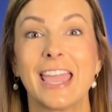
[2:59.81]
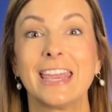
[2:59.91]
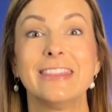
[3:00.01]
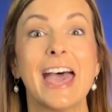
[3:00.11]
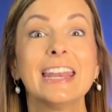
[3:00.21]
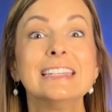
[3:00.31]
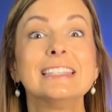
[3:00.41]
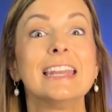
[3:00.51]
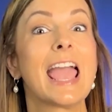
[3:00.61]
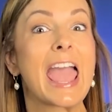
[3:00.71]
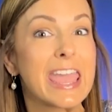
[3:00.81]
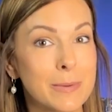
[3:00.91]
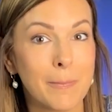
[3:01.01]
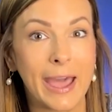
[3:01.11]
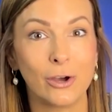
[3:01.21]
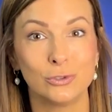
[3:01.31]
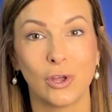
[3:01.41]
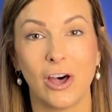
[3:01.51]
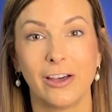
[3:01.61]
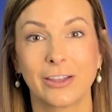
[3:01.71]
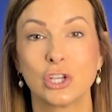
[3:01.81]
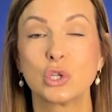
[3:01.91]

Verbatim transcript: and that is an eight mile long,